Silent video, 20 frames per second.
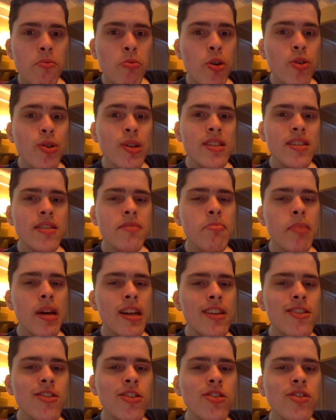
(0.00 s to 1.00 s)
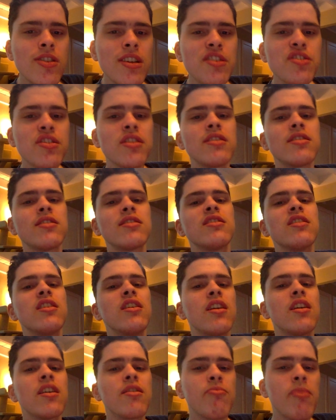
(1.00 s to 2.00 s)
Well, it's a mental illness.
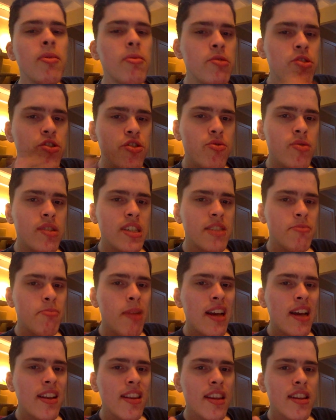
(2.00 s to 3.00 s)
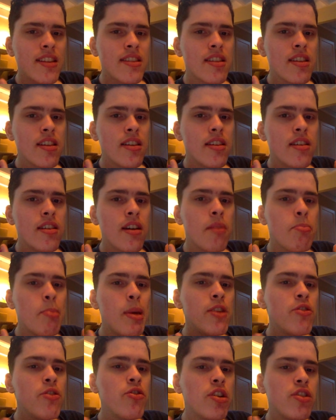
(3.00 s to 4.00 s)
What would you expect? A
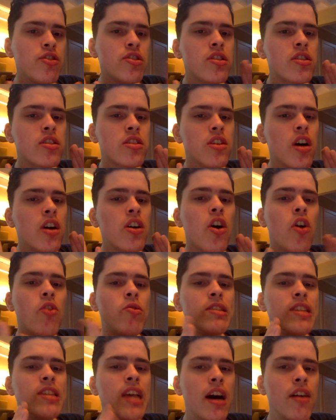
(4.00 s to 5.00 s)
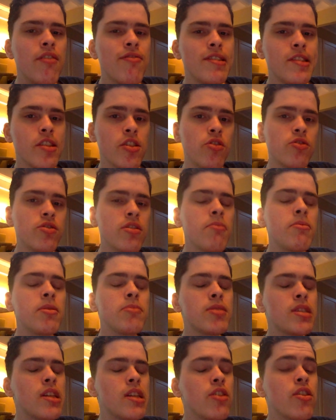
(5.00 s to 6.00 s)
mental illness does not always have physical
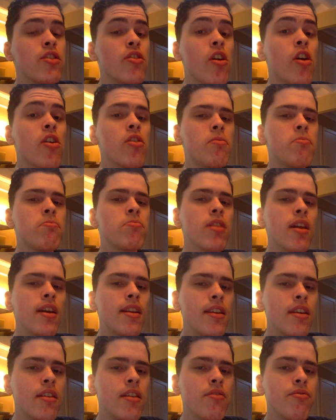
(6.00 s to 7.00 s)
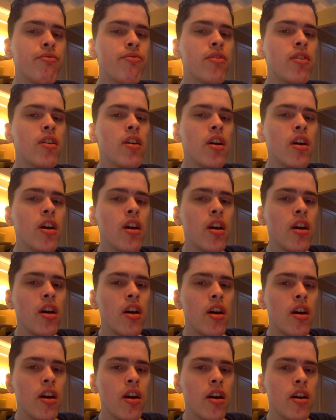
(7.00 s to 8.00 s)
symptoms. Now, there are plenty of
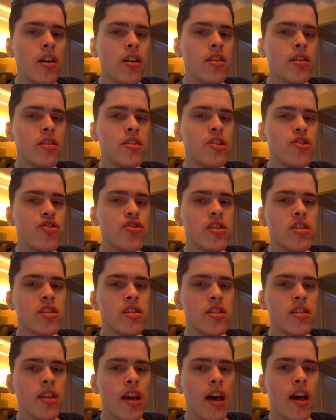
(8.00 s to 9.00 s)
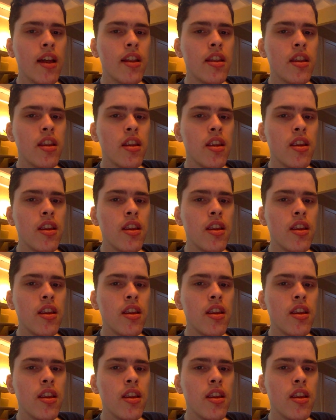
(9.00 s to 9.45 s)
conditions that